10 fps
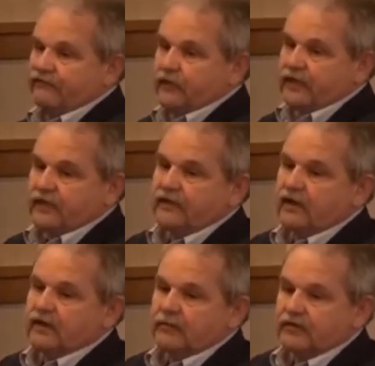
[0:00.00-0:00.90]
a fully
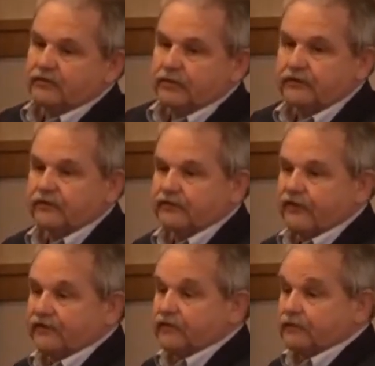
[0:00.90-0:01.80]
autonomous research
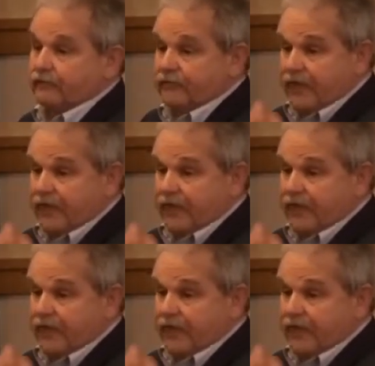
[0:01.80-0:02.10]
vessel.